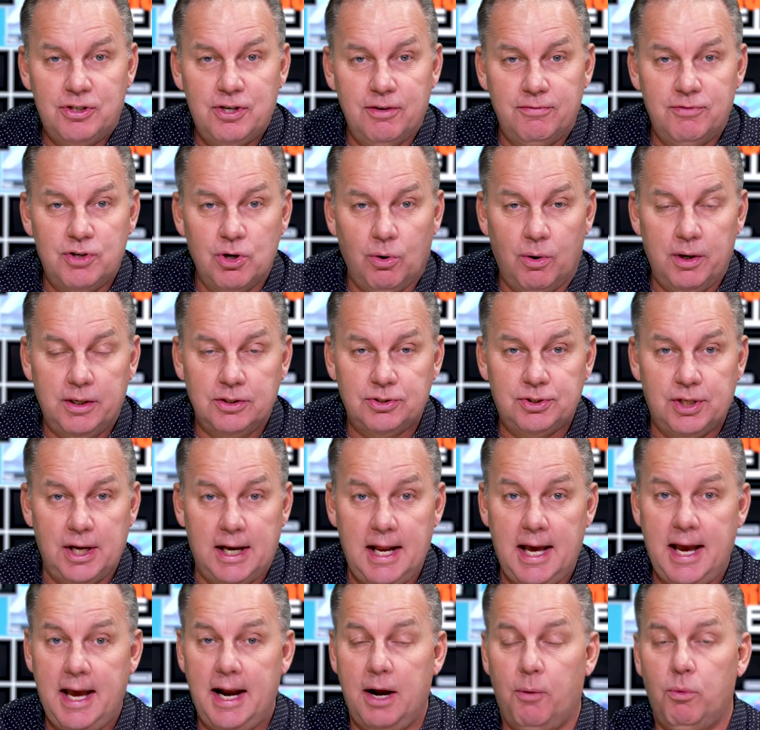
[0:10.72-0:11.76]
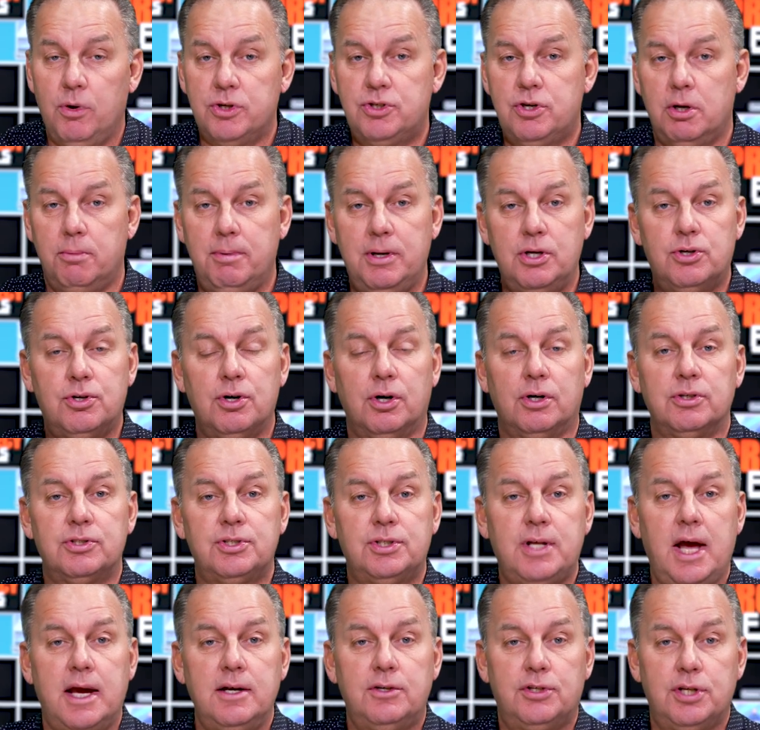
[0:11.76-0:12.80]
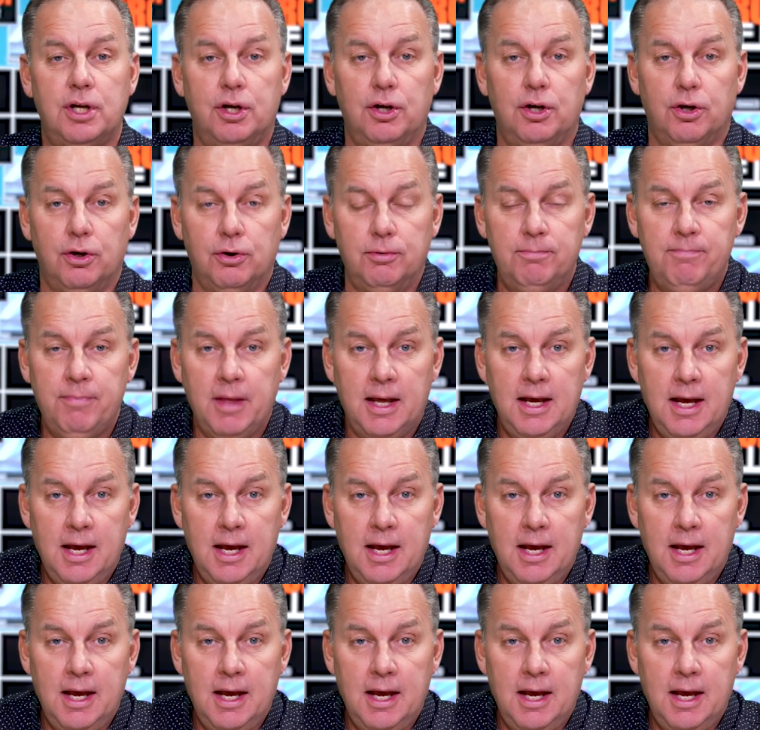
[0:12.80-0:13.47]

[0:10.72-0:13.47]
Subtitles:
that you've joined us today, and I want you to be sure to stay tuned.